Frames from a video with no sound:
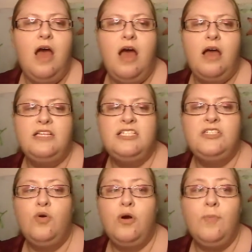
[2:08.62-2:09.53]
Uh,
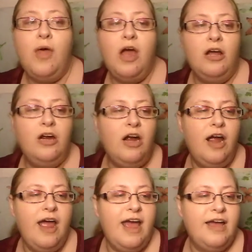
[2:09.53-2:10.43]
snore blocker
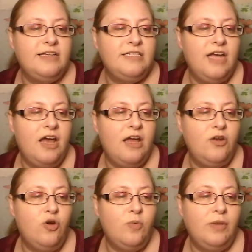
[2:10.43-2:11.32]
and uh,
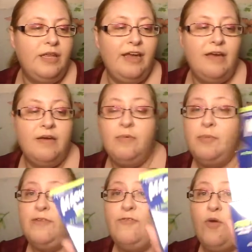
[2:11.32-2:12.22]
normally it would
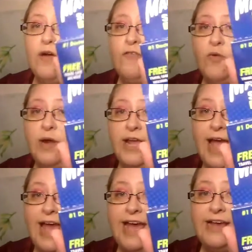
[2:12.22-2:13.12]
be
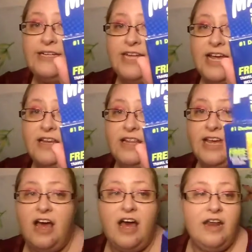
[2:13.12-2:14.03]
448 and they
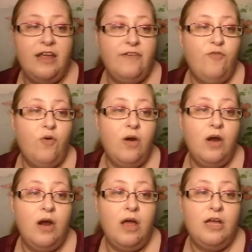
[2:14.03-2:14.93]
got it
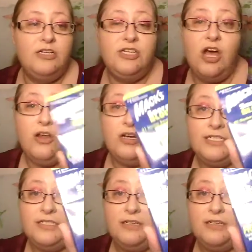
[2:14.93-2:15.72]
for a dollar